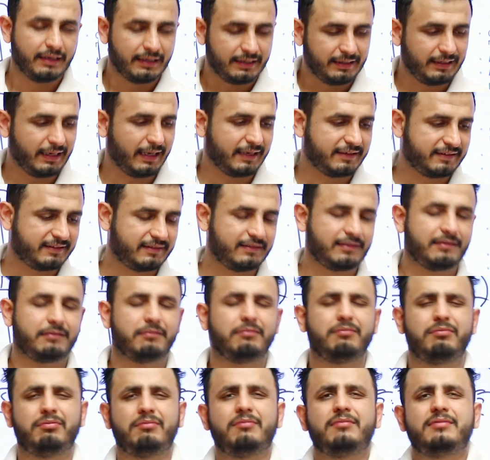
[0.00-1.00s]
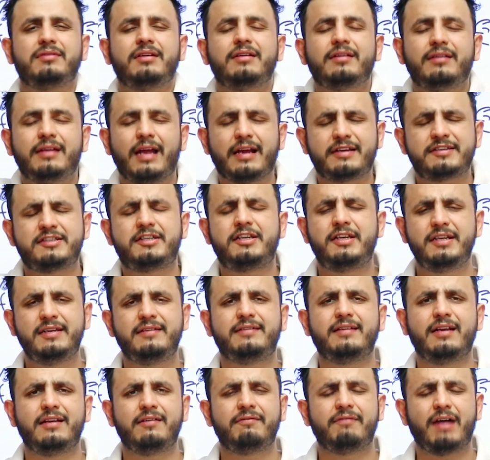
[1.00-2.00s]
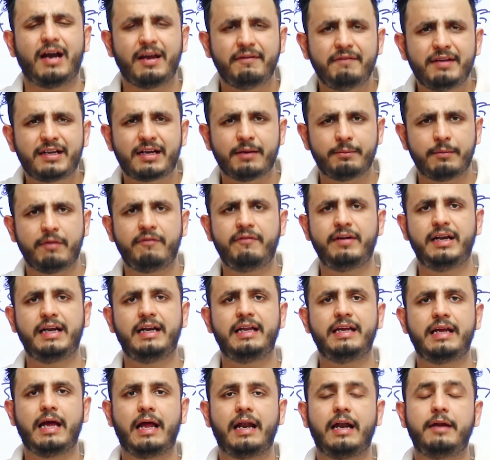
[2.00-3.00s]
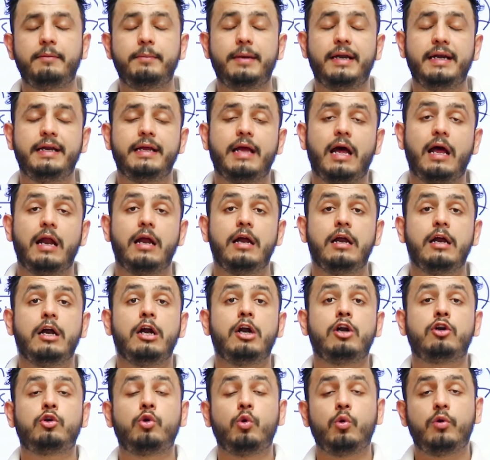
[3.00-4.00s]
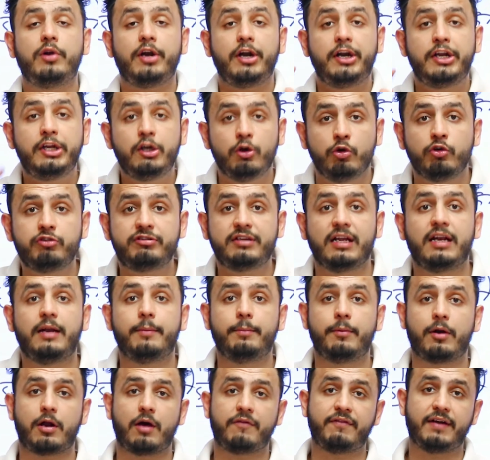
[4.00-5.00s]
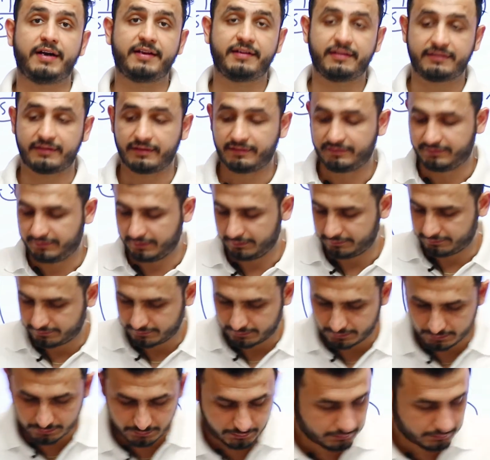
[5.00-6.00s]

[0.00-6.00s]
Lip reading: Next reason why we come up with DR and BDR, to reduce the number of adjacencies.